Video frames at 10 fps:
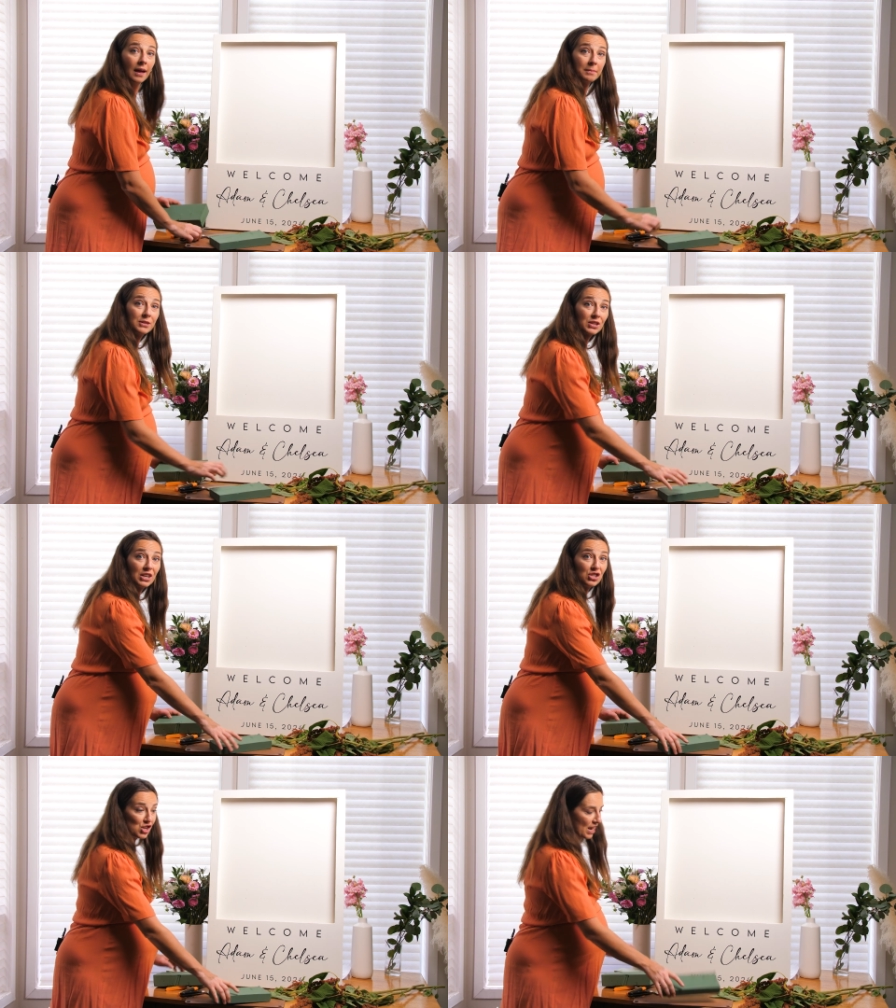I'm just
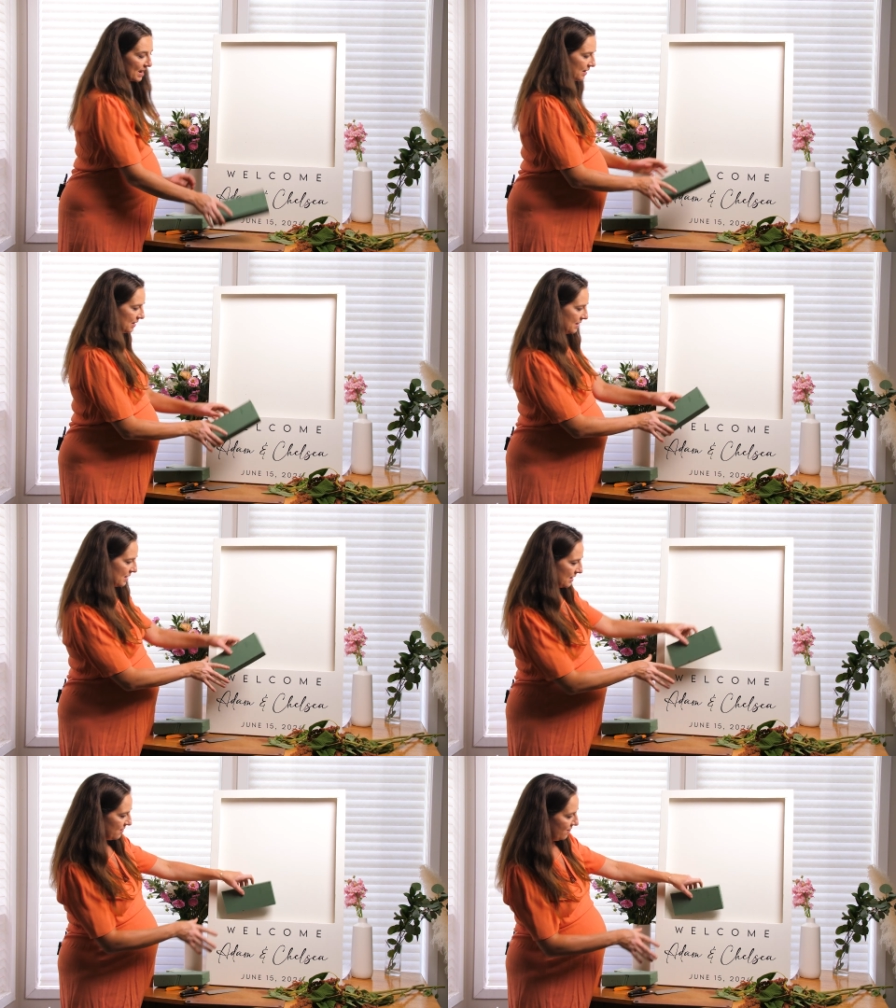gonna check
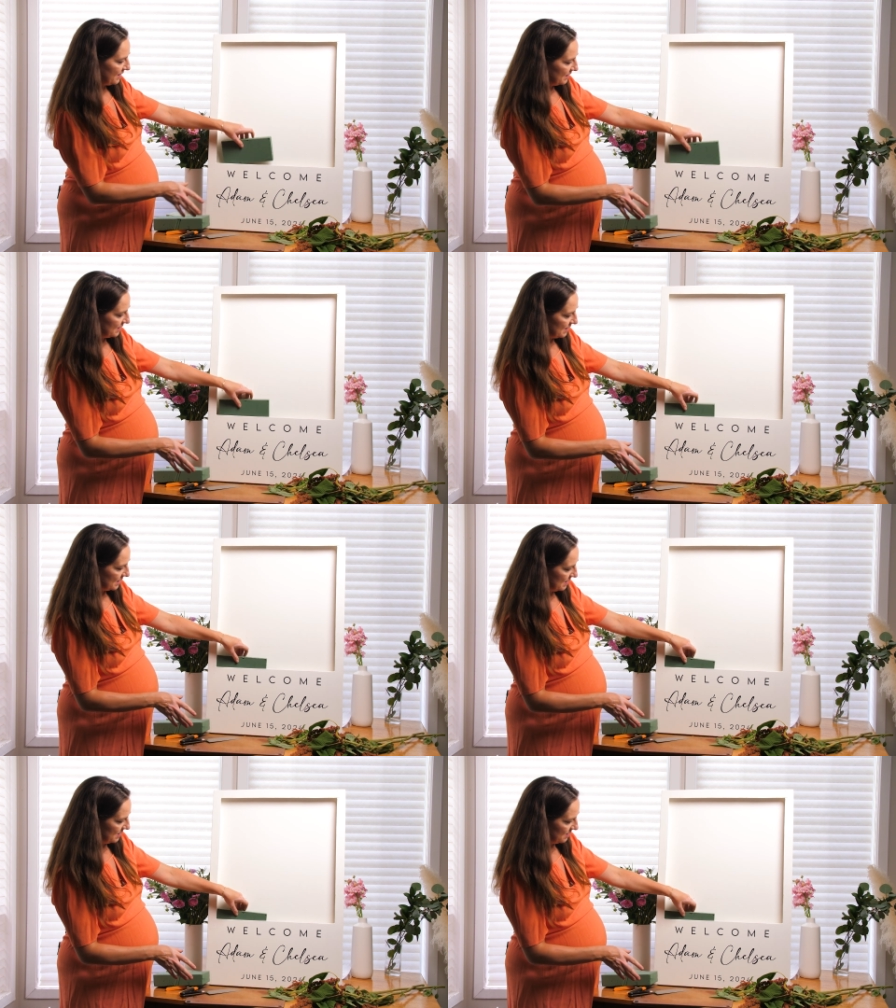that it fits.